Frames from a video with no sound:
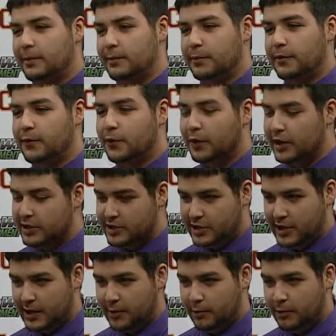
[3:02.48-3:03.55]
before each
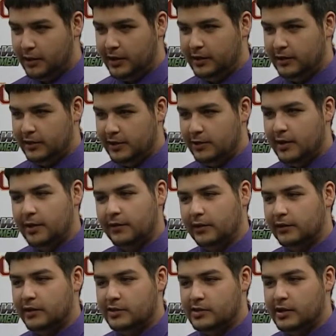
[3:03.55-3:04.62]
game went into you having
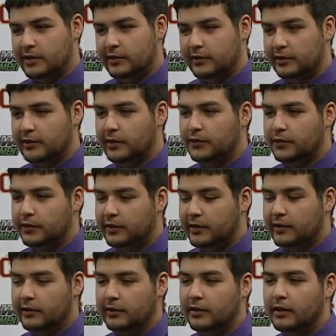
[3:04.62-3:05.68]
such a successful
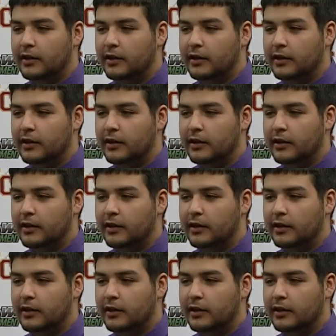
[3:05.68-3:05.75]
season?